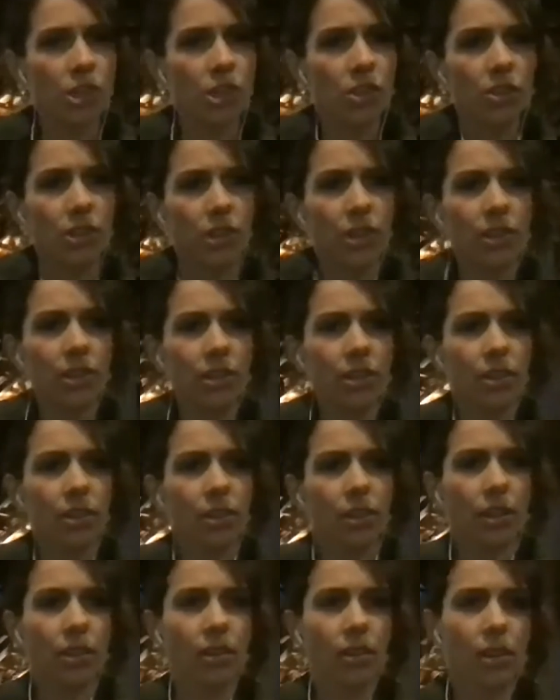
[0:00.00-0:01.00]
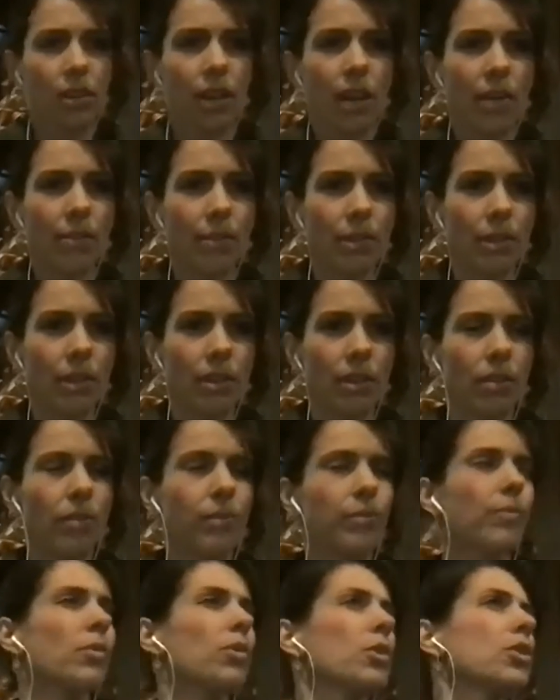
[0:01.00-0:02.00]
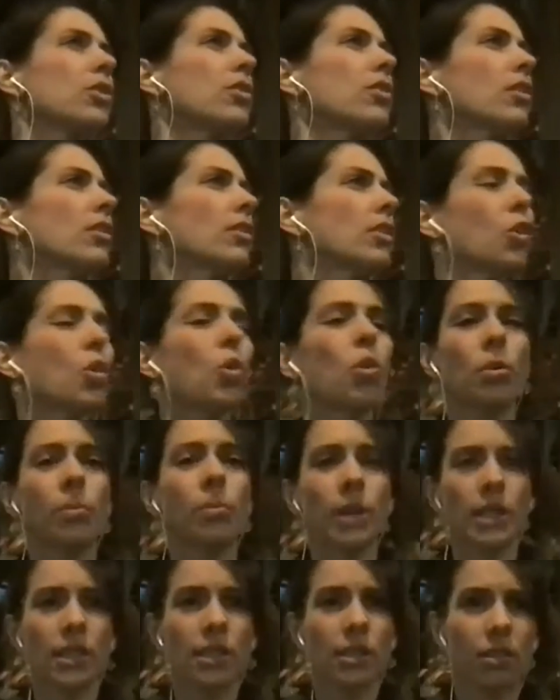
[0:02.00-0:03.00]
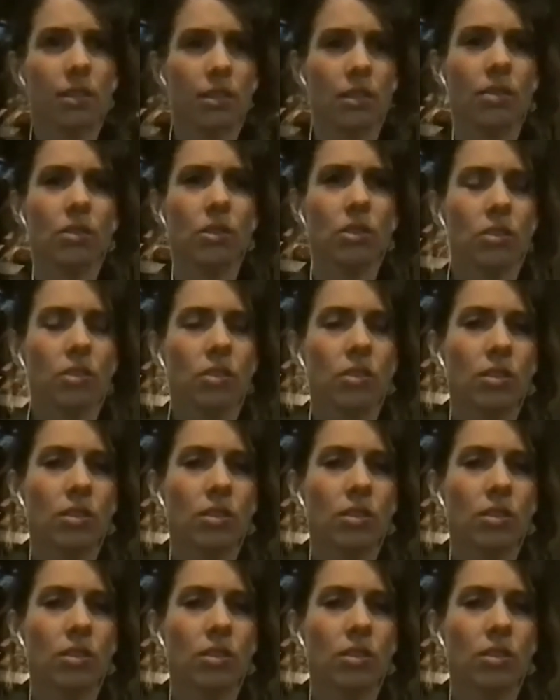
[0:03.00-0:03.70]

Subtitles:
your inner, like the what's it called, the core muscles also.